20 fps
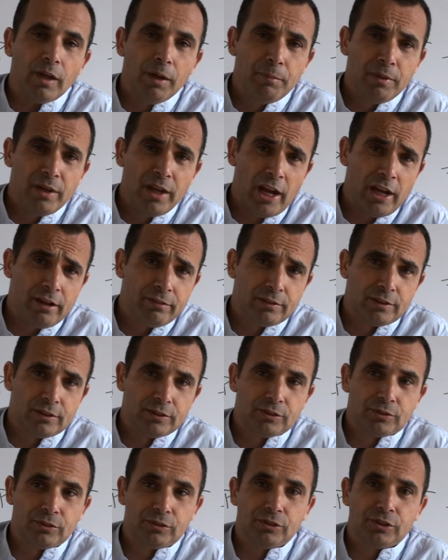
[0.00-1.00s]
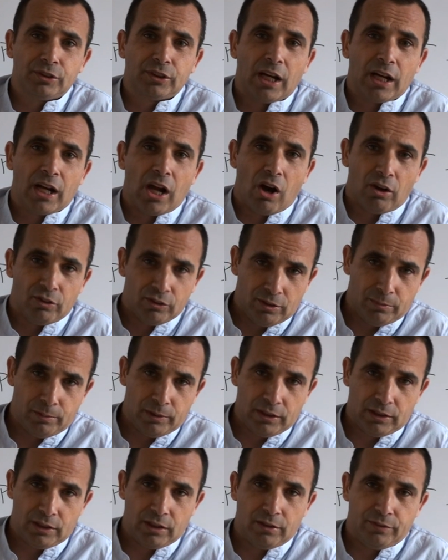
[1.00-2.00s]
behavior to this
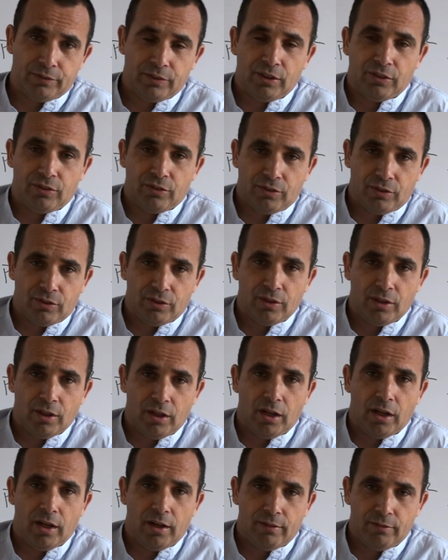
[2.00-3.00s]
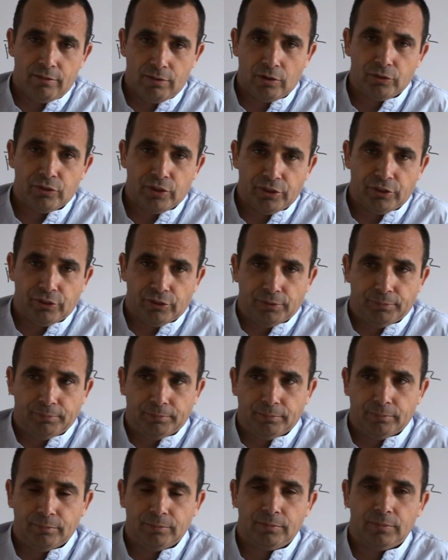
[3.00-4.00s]
accountability of these uh, voters.
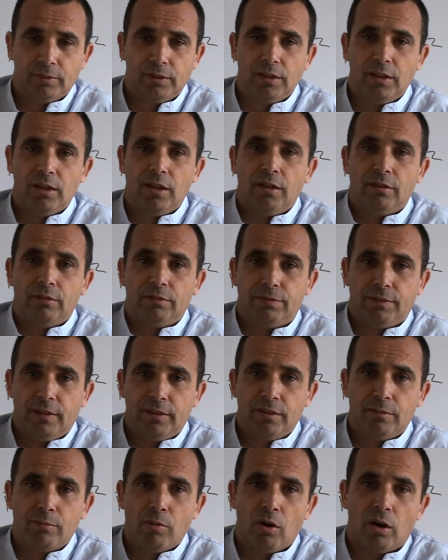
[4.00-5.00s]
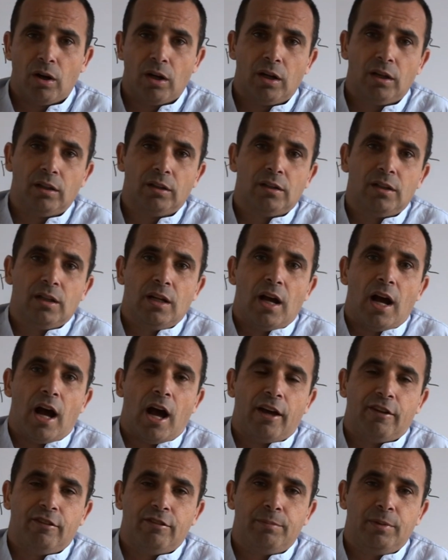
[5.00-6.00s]
Furthermore,
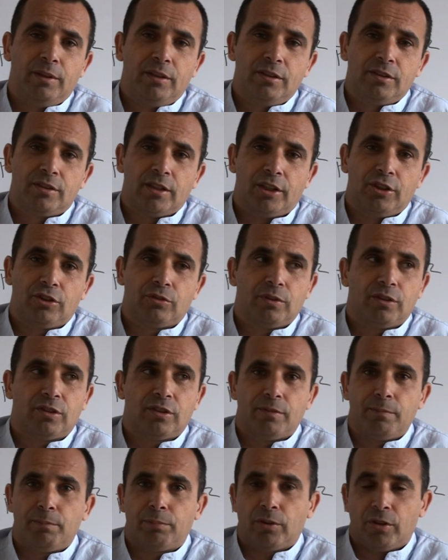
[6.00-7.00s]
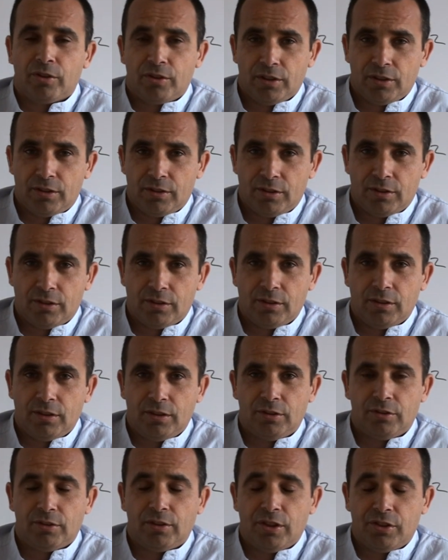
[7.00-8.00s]
I've been in touch with some projects,
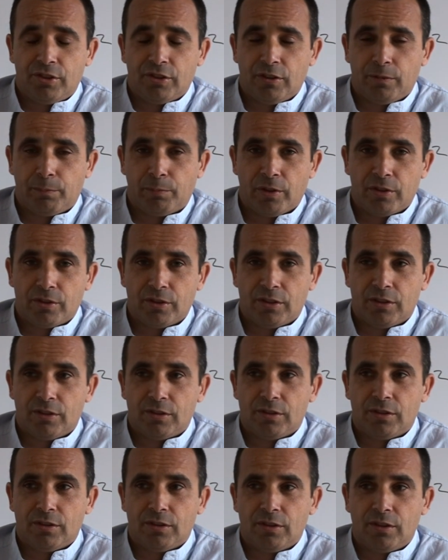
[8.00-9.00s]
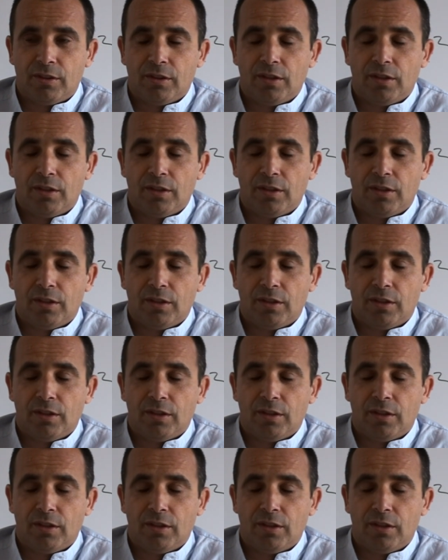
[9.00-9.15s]
international projects,